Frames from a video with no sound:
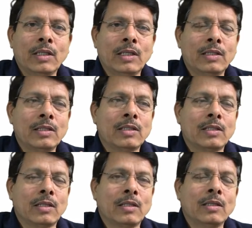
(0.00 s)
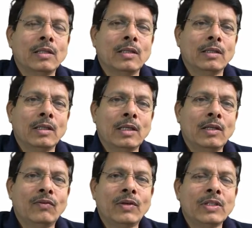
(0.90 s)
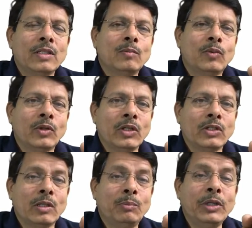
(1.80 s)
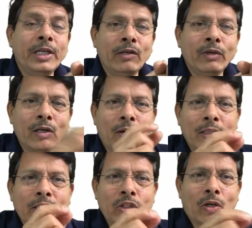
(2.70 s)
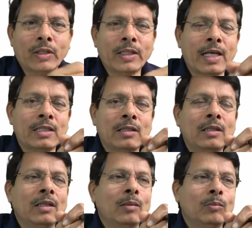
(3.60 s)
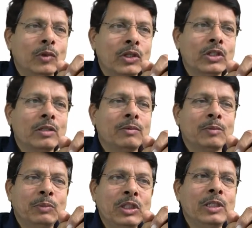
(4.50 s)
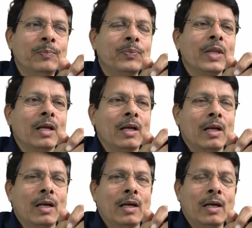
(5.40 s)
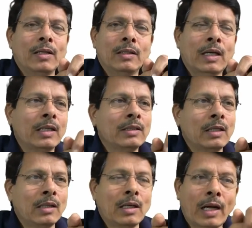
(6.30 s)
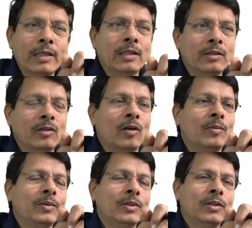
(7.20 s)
the resistor. The difference in potential, PD, we call in short it as a potential difference, PD, and that is IR drop.